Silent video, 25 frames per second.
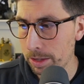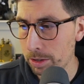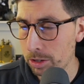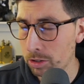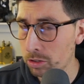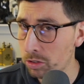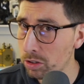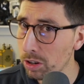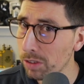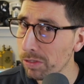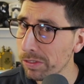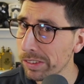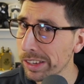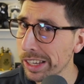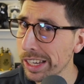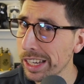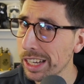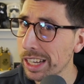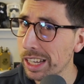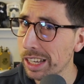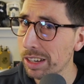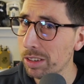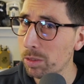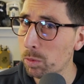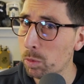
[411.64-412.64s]
Roughly
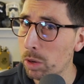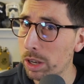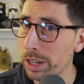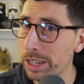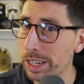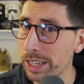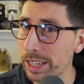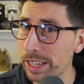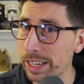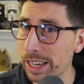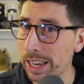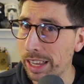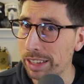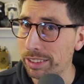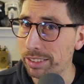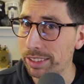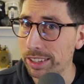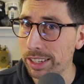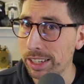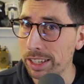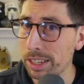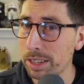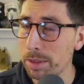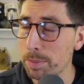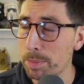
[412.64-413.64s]
what I did last
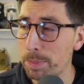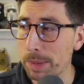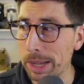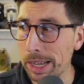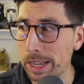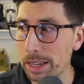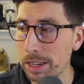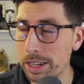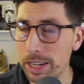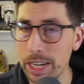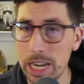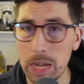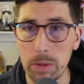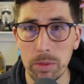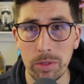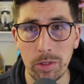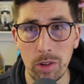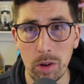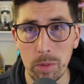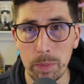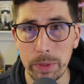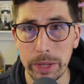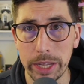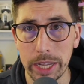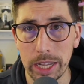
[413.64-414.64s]
year, but now we've
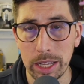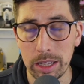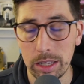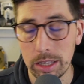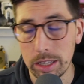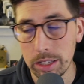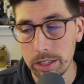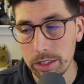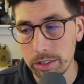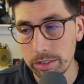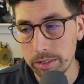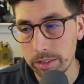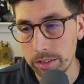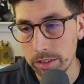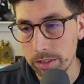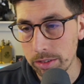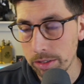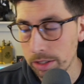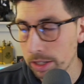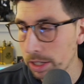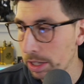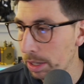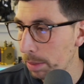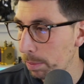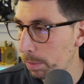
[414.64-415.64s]
got PL, so
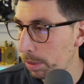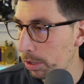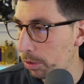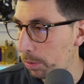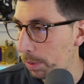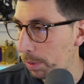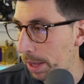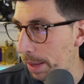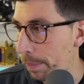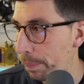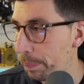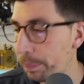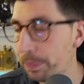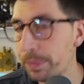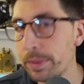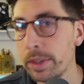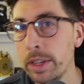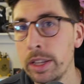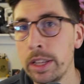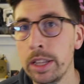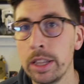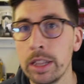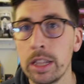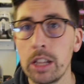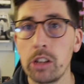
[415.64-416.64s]
pleased with that.
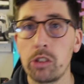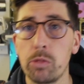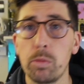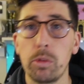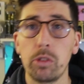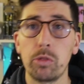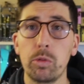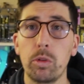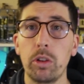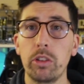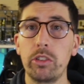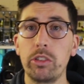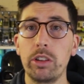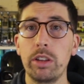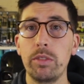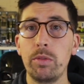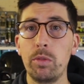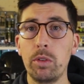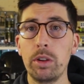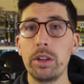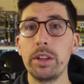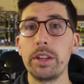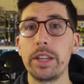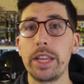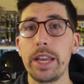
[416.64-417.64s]
Thanks so much for watching,
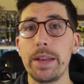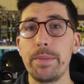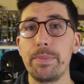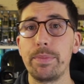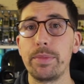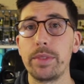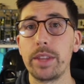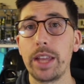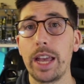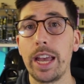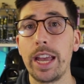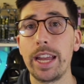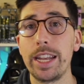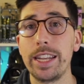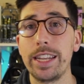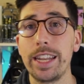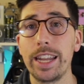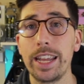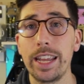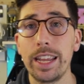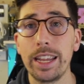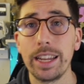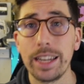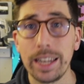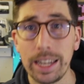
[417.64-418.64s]
everyone. Yeah, and
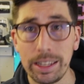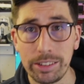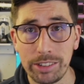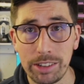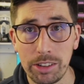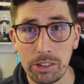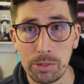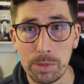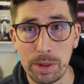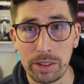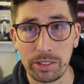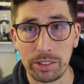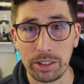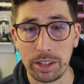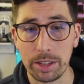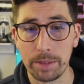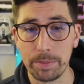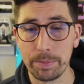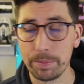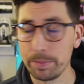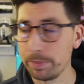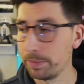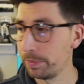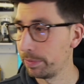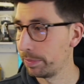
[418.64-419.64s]
let's keep smashing
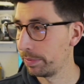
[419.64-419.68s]
it.